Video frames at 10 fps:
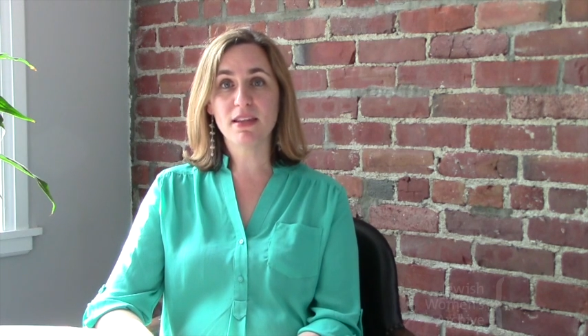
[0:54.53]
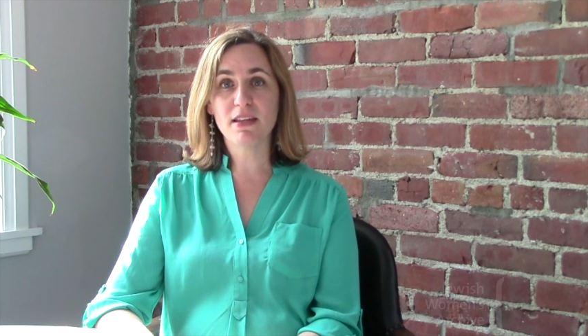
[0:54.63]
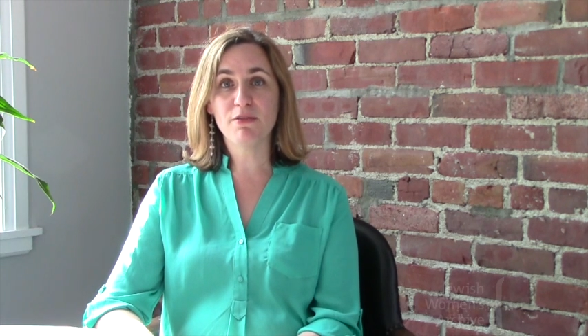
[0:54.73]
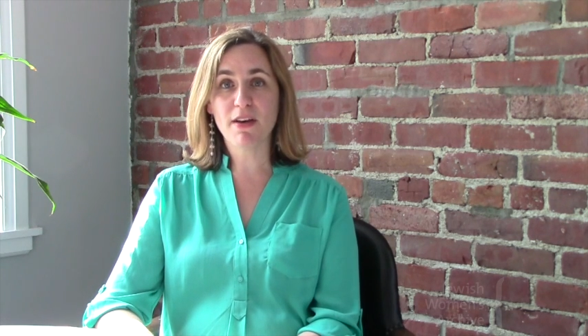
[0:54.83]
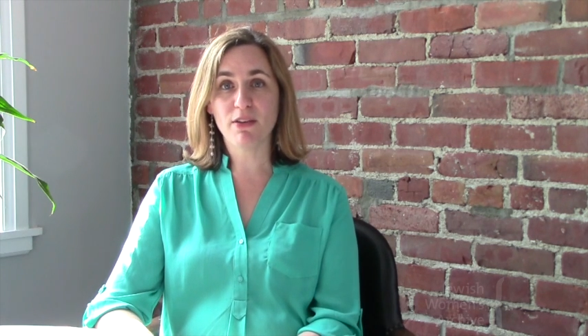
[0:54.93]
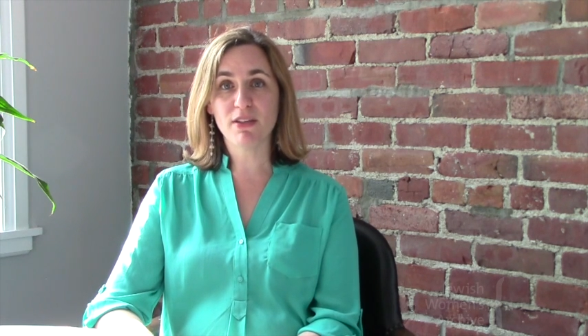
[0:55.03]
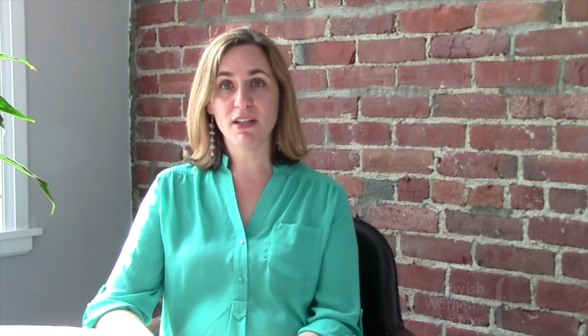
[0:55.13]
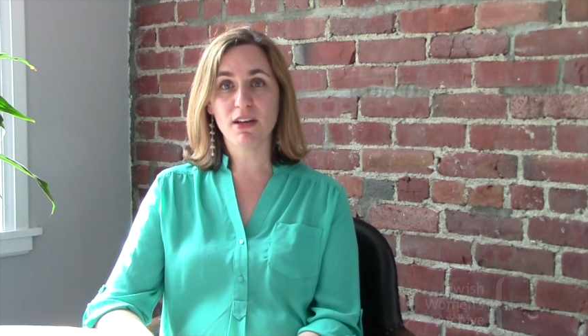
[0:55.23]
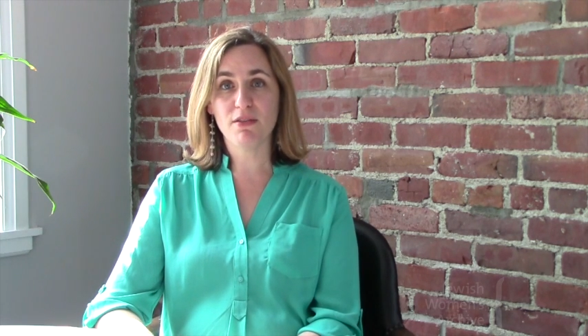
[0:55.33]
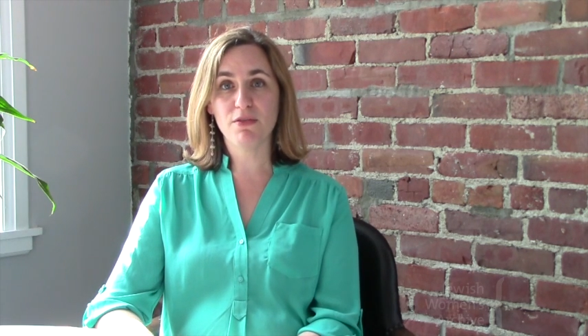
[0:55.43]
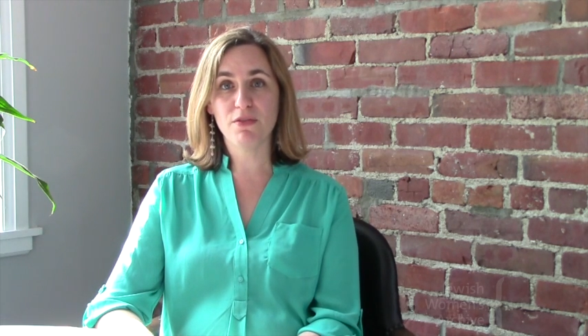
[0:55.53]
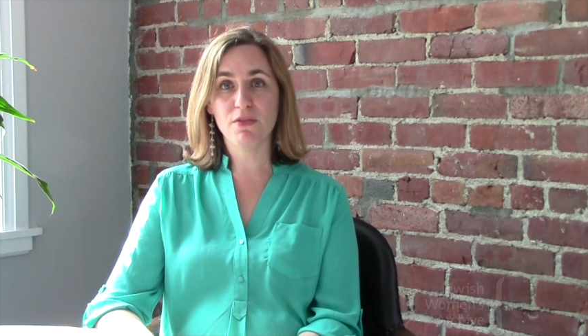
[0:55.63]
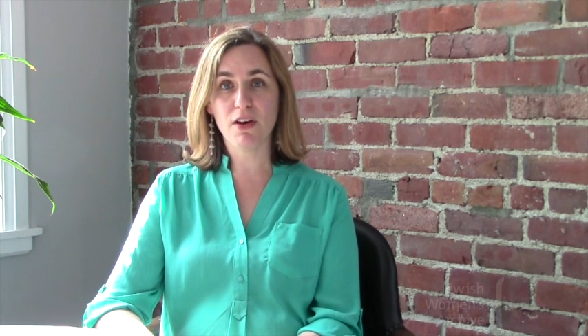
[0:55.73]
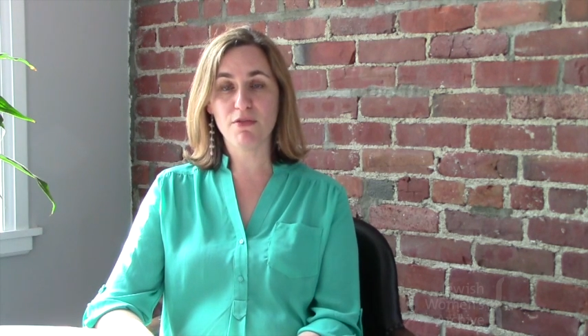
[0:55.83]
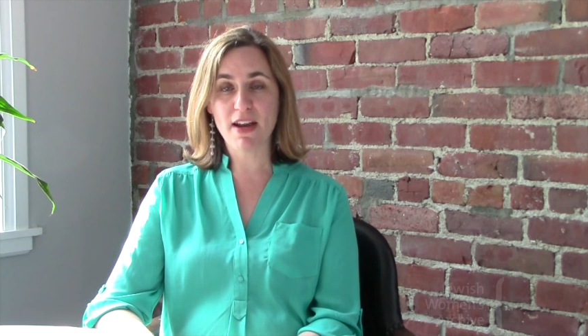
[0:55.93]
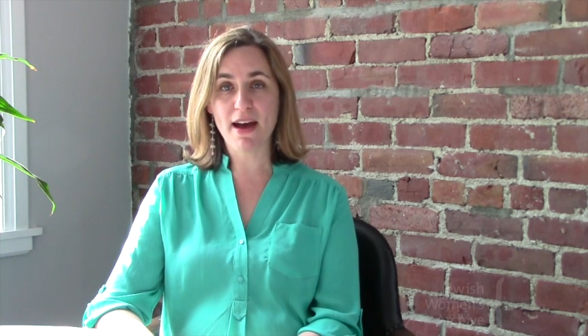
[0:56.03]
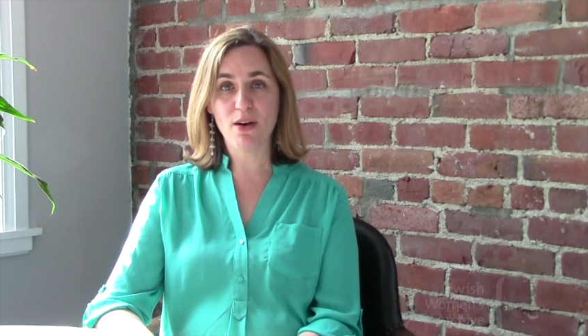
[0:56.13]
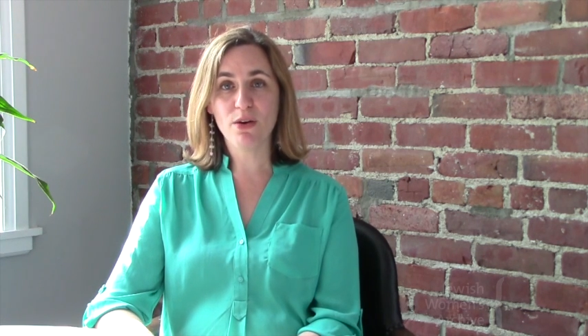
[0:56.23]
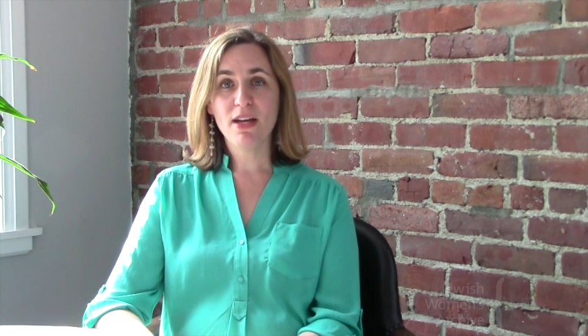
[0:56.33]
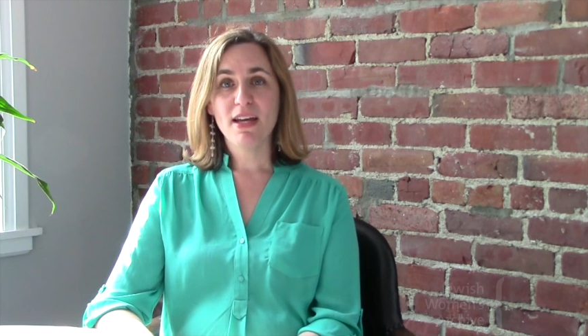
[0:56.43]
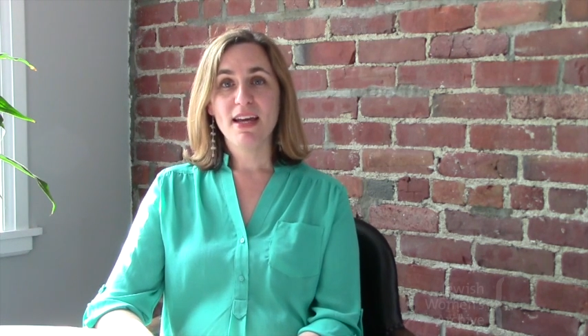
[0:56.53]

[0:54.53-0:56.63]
the founding of NOW